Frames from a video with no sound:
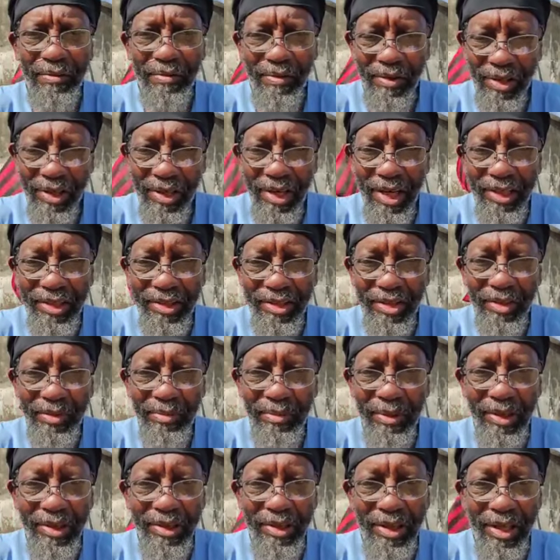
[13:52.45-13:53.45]
For the next two
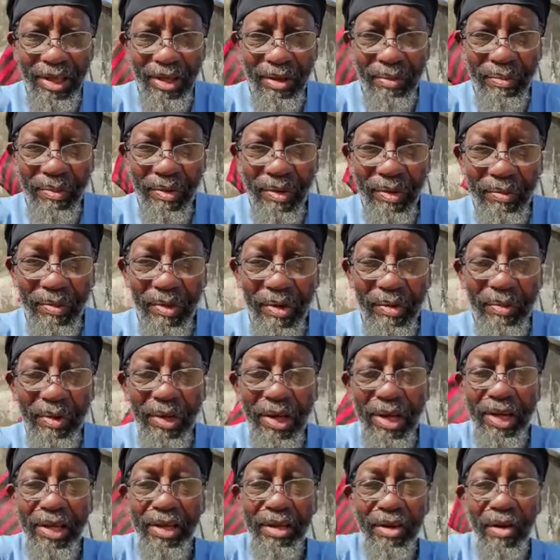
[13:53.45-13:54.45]
months, we, we,
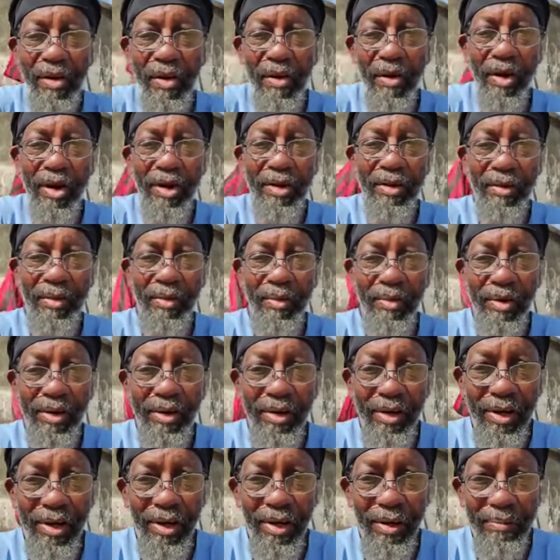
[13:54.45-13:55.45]
are hitting hard
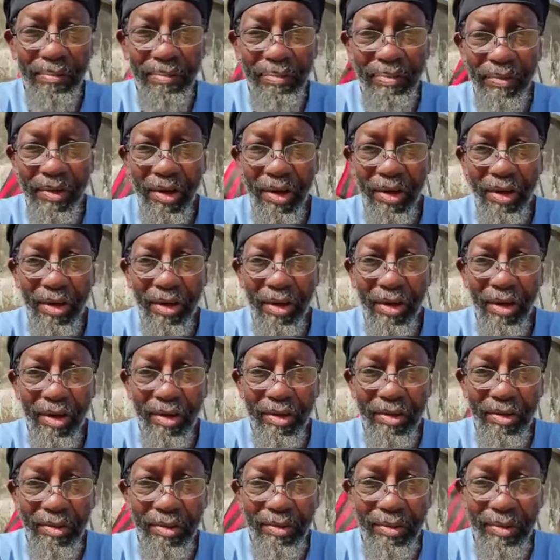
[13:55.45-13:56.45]
on uh, uh
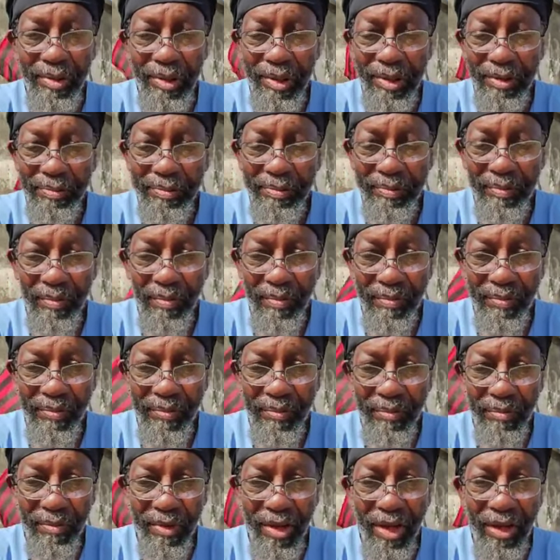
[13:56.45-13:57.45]
Article
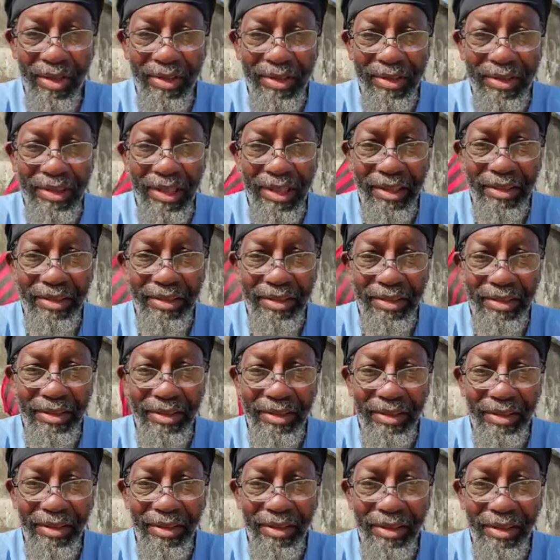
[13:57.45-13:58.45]
uh, 6
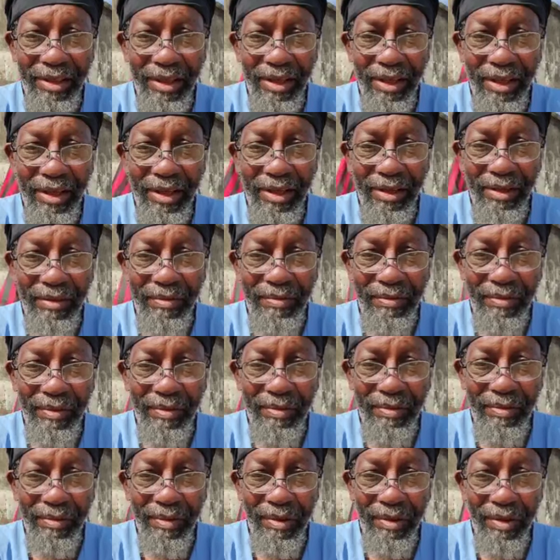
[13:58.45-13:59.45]
uh,
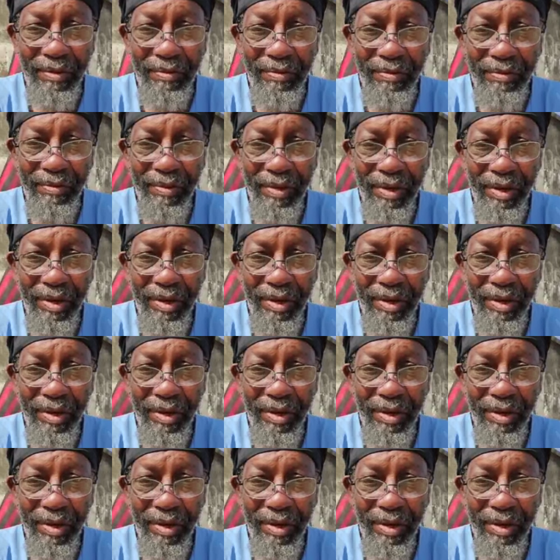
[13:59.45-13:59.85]
of,